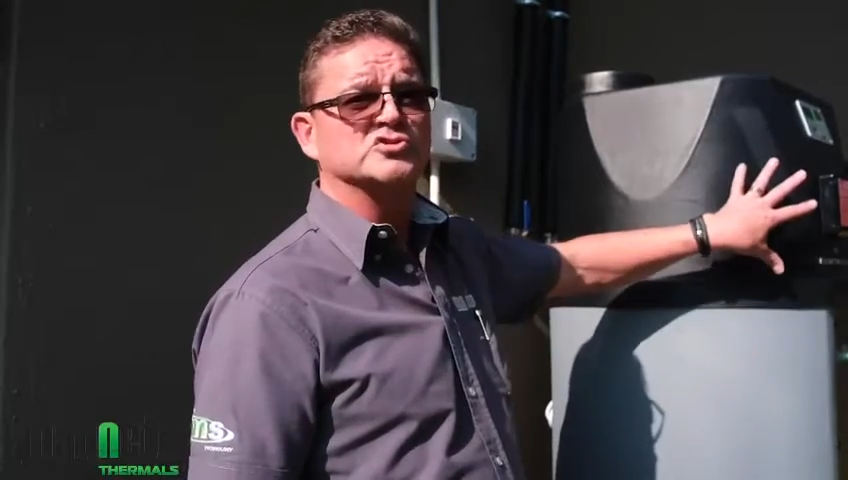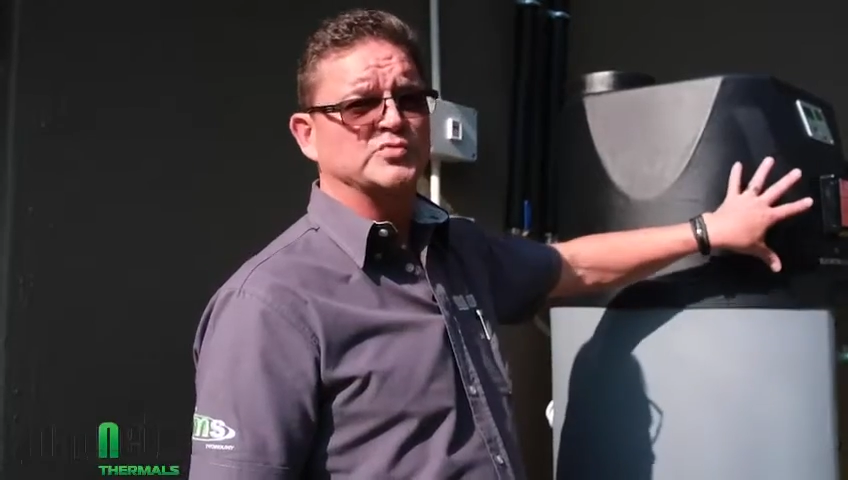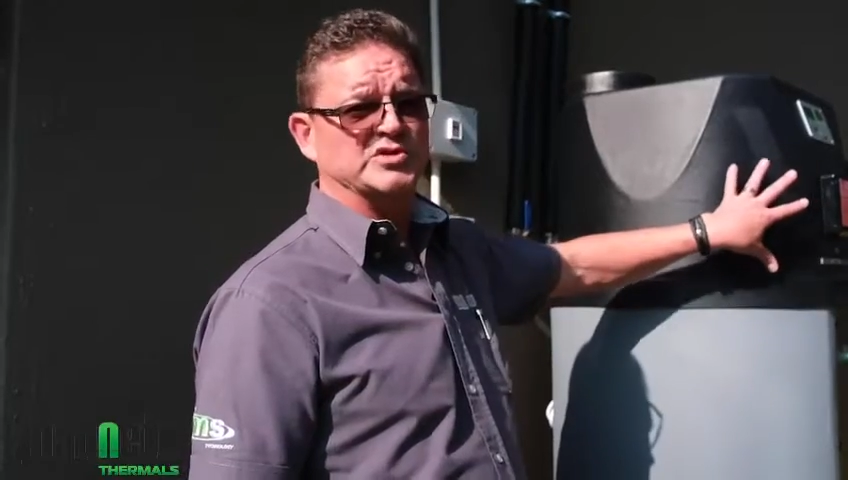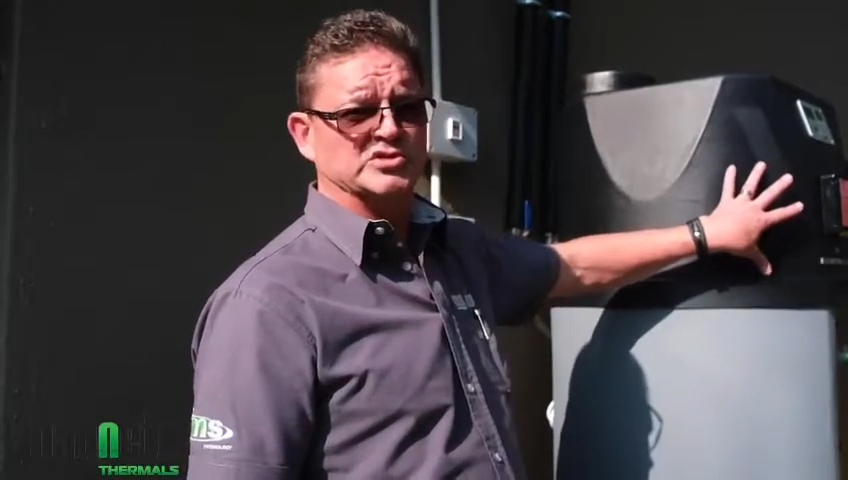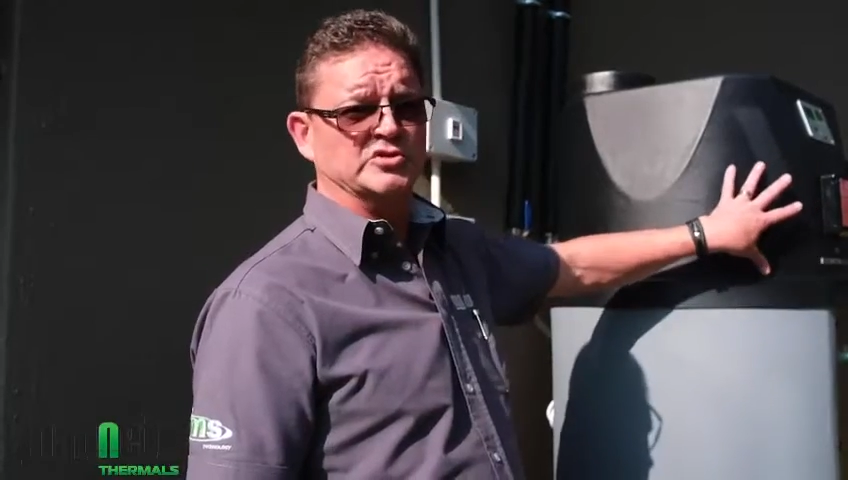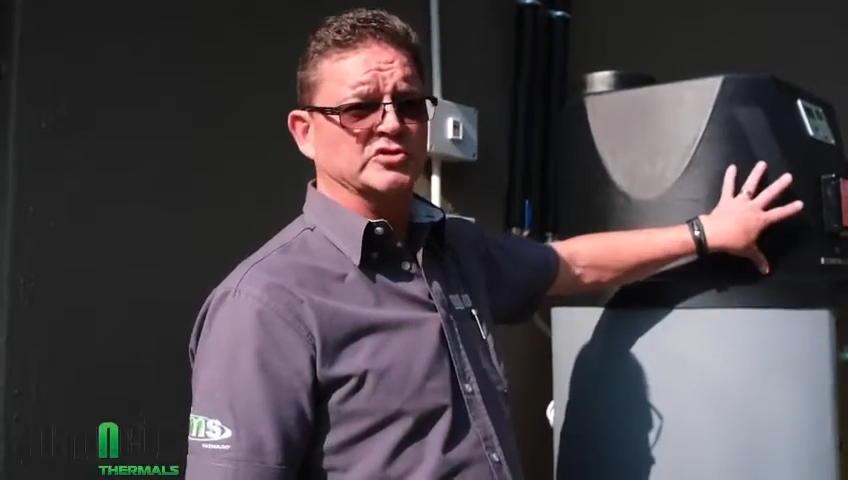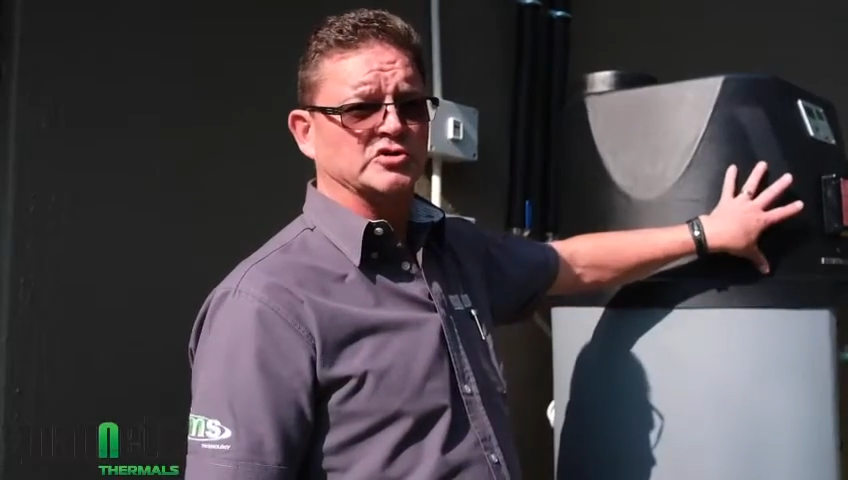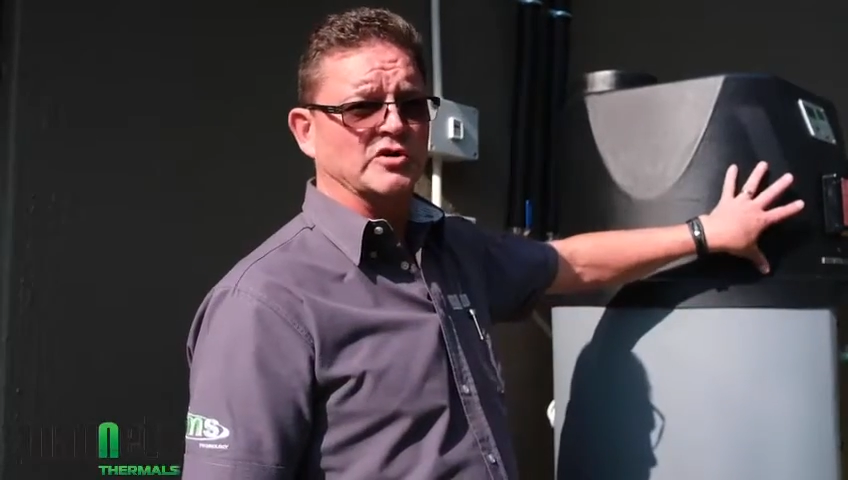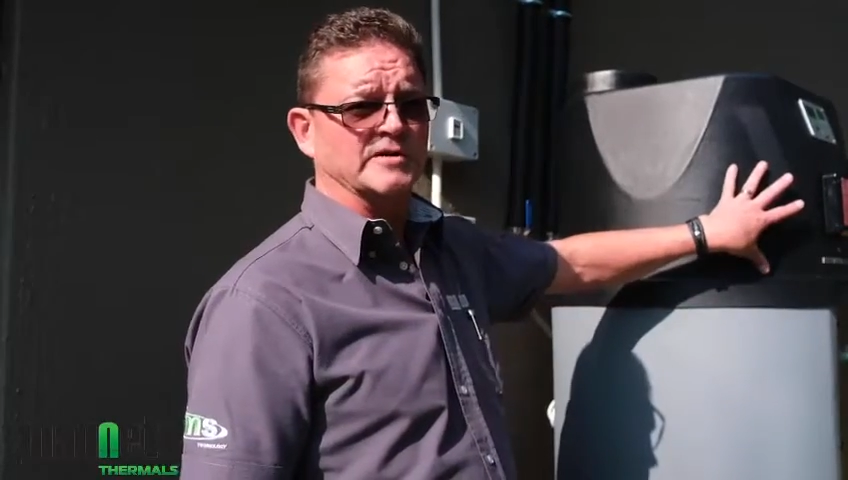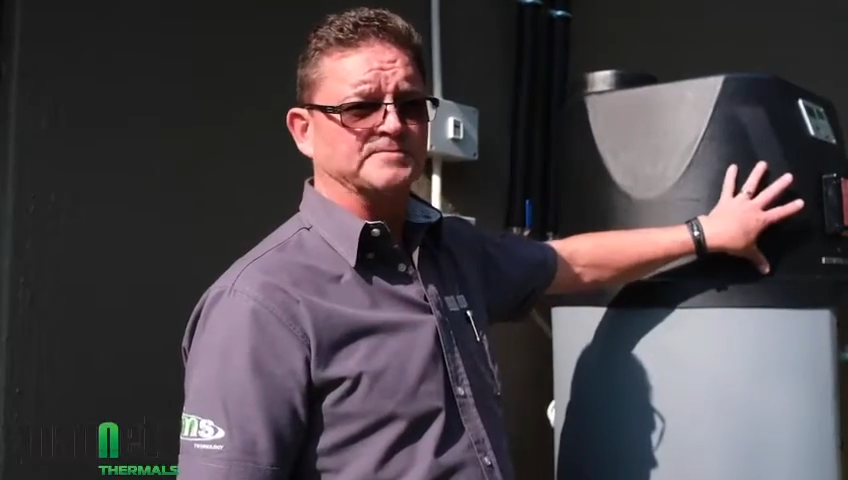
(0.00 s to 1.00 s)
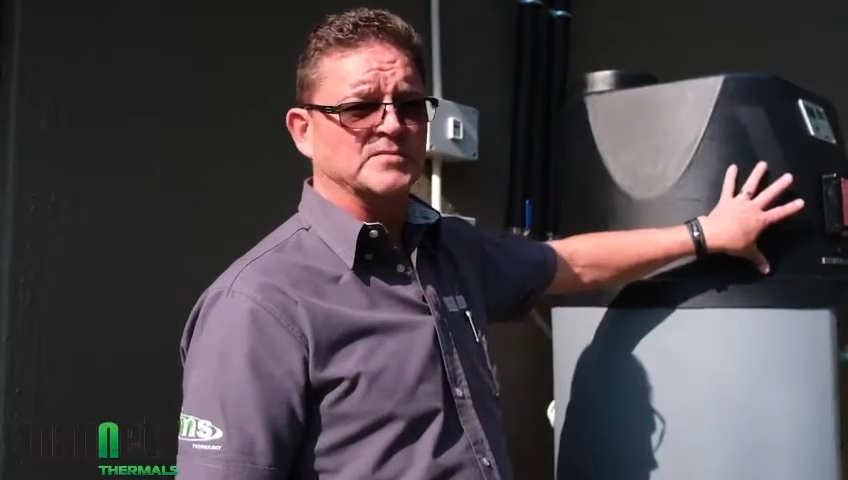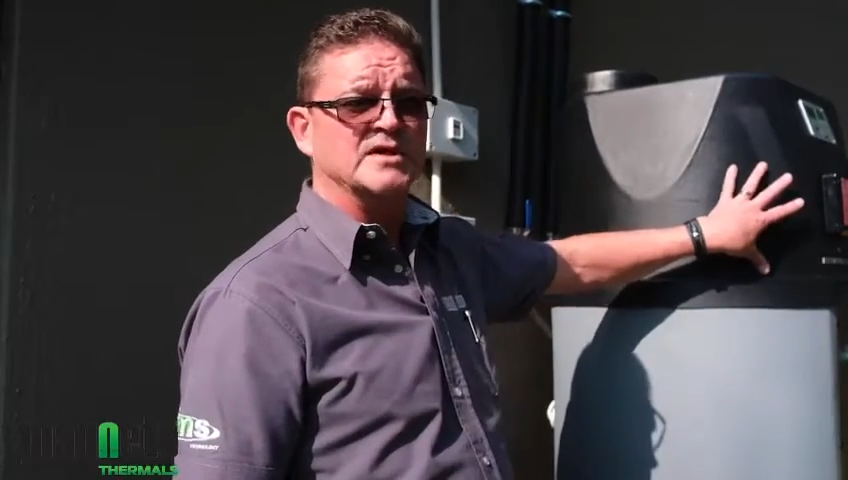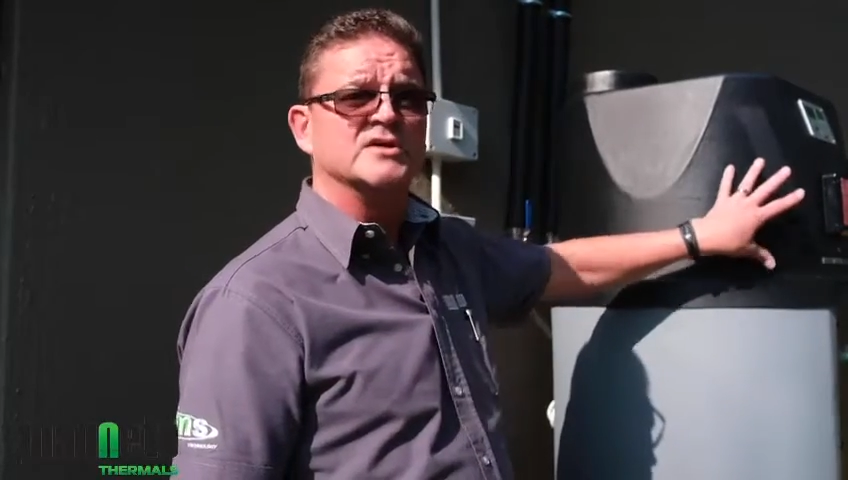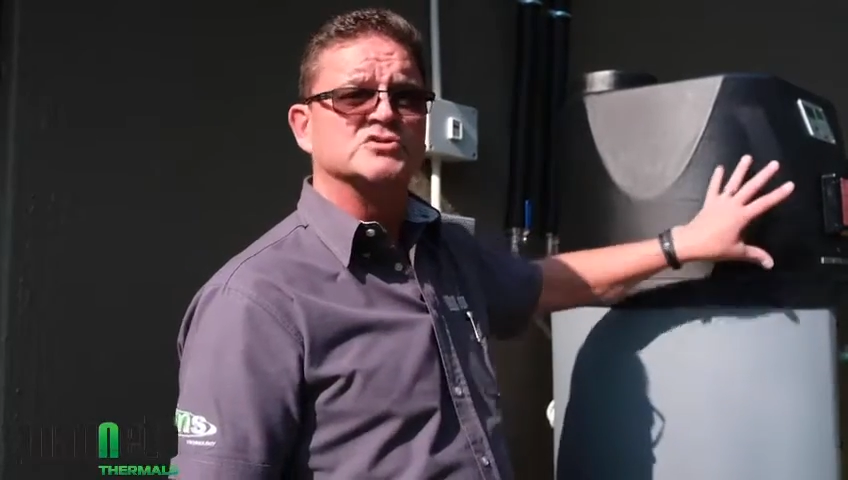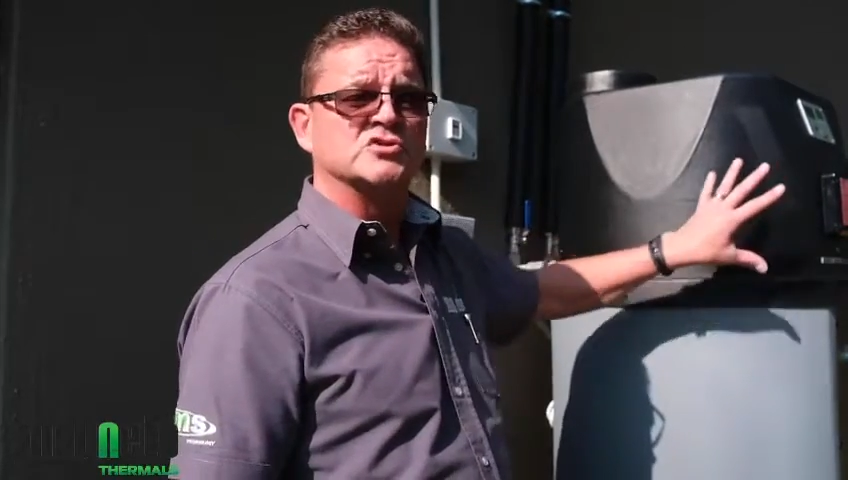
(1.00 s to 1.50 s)
switch the unit on.
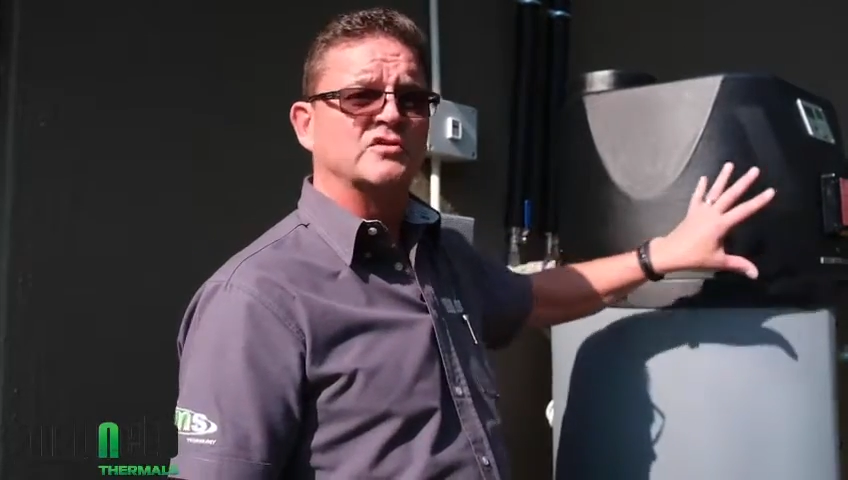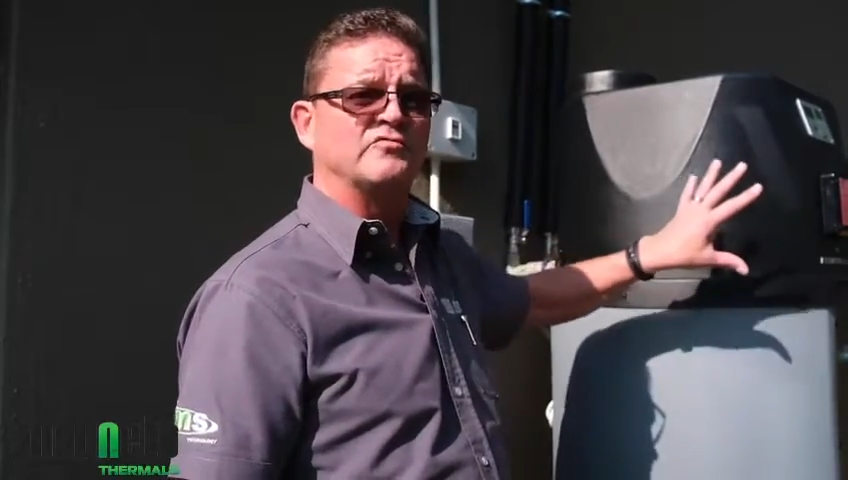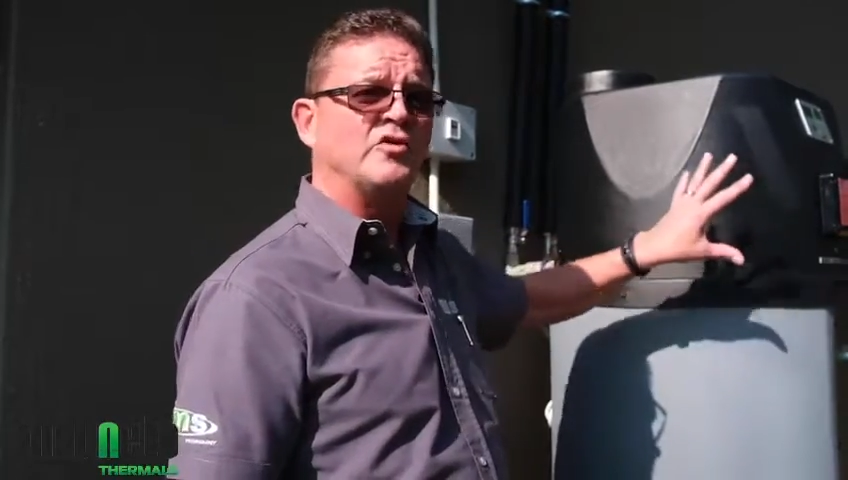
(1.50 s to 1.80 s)
So the